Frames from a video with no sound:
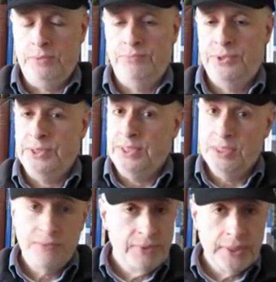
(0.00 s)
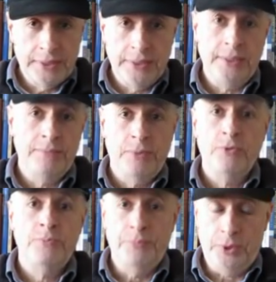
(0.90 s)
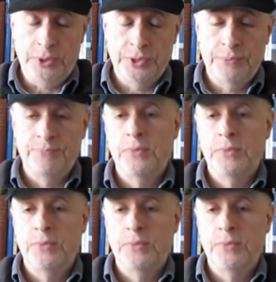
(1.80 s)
significantly in both books.